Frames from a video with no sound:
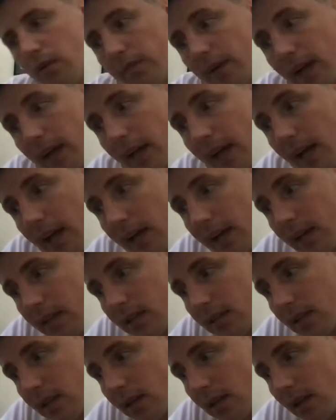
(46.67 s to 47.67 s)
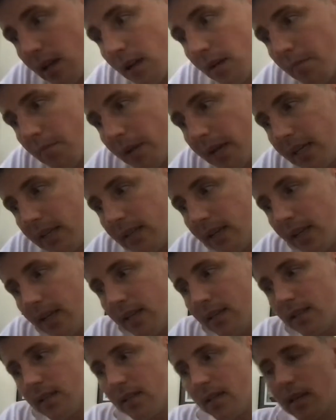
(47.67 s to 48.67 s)
that as P
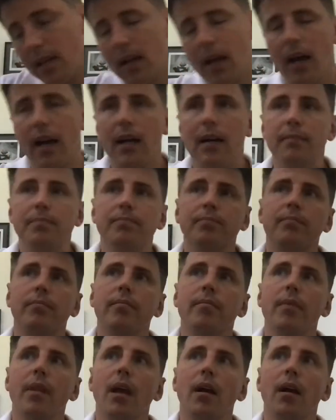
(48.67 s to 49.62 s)
Ts, um,